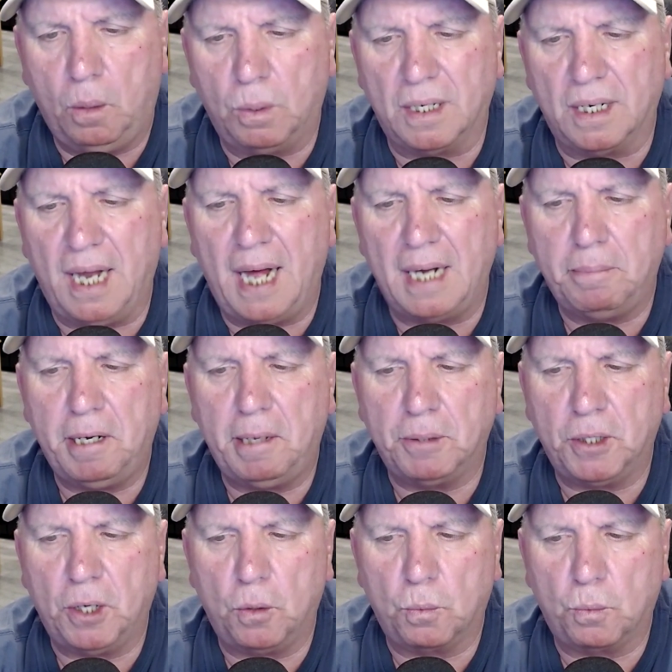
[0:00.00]
What a lot of people
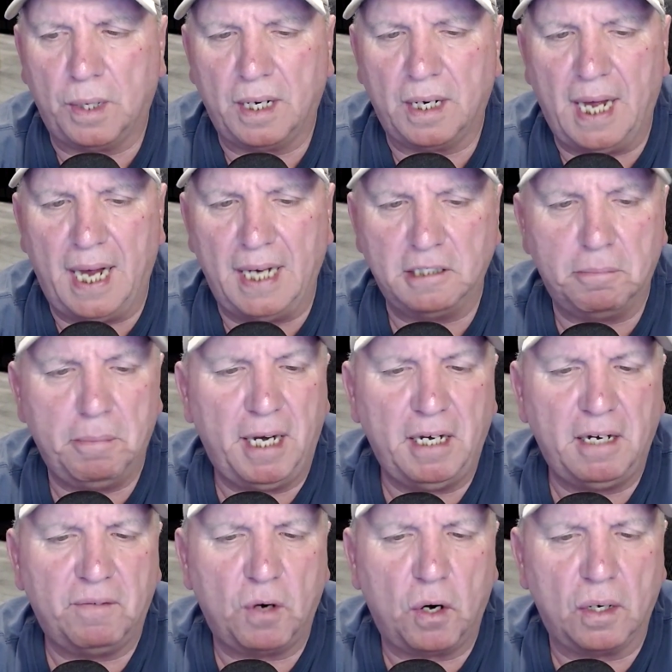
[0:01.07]
don't realize,
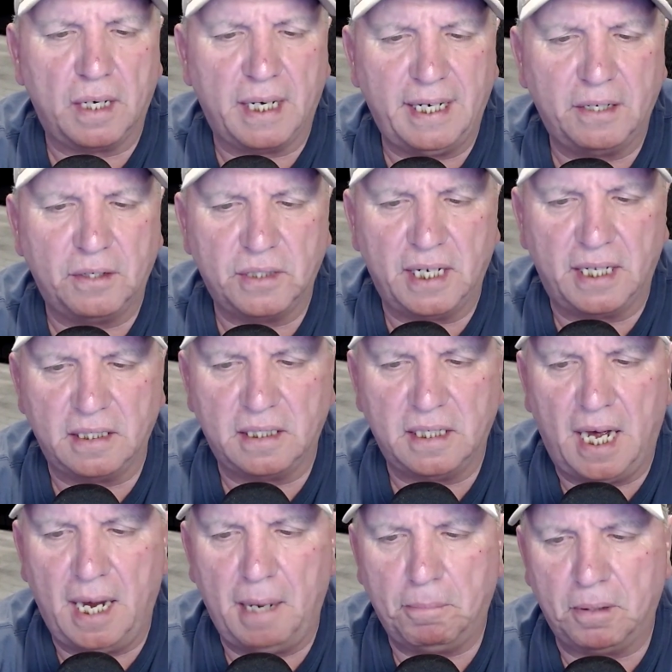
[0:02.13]
many of our leaders at the
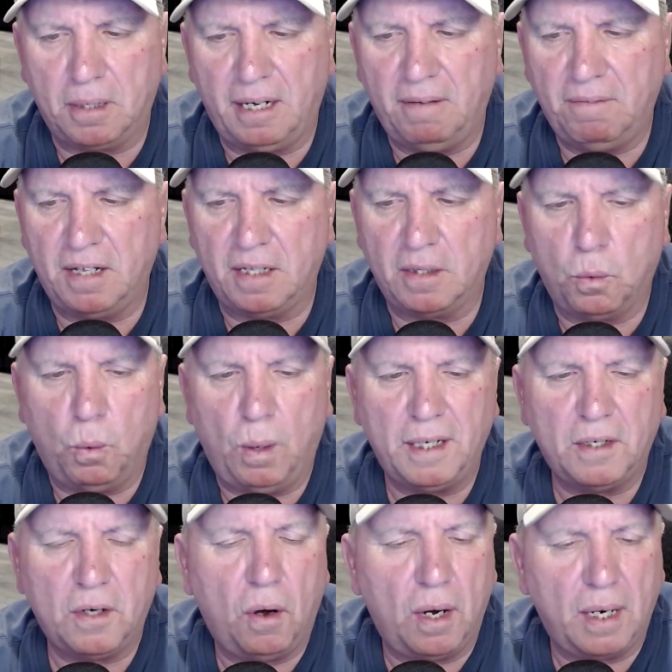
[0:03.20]
time believed that the
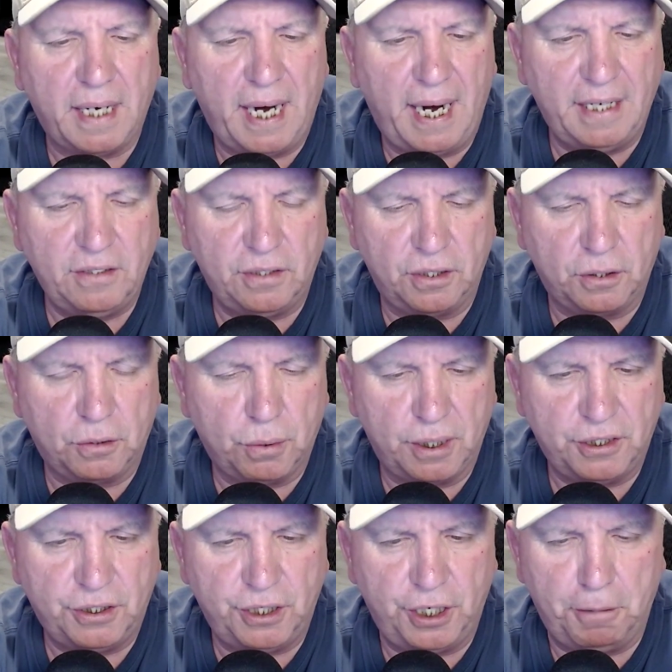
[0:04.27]
white Caucasian
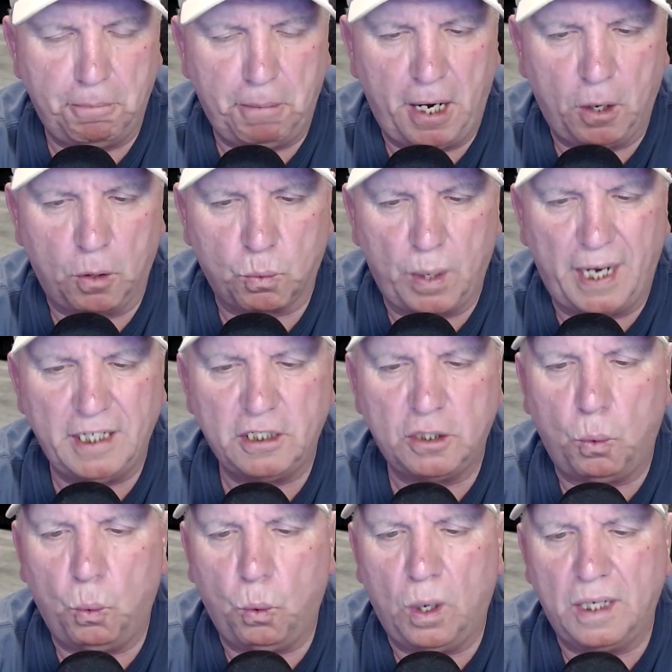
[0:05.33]
Christian male race
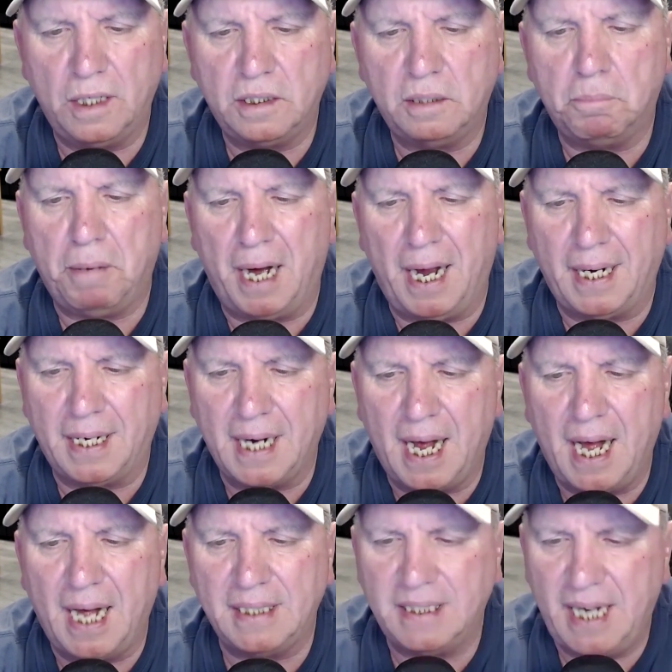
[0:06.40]
was, by
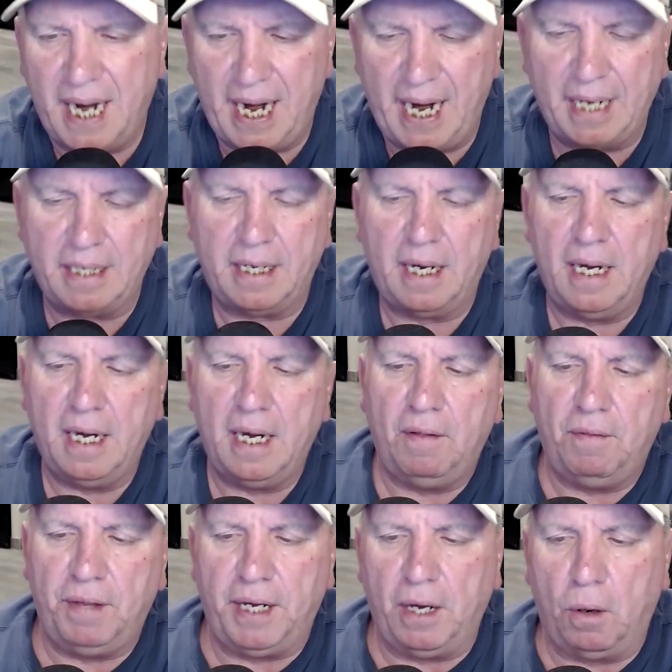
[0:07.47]
God's hand,
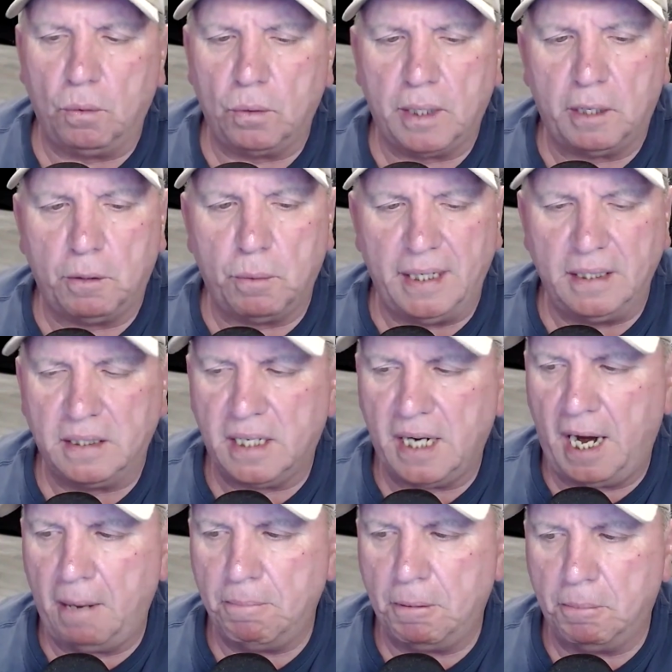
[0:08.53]
the only race
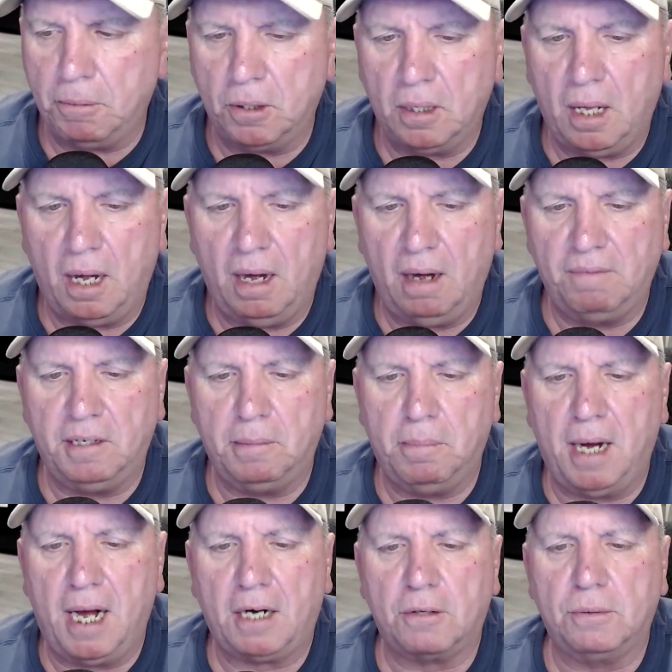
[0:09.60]
capable of
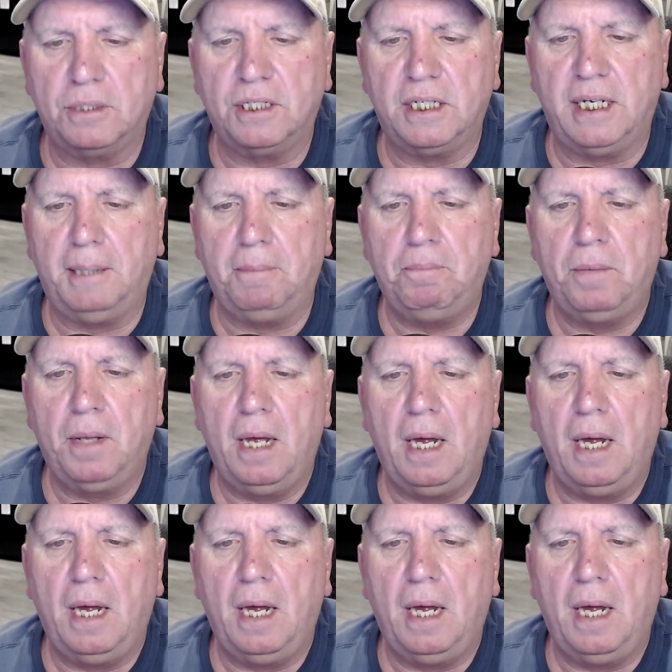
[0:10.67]
democracy,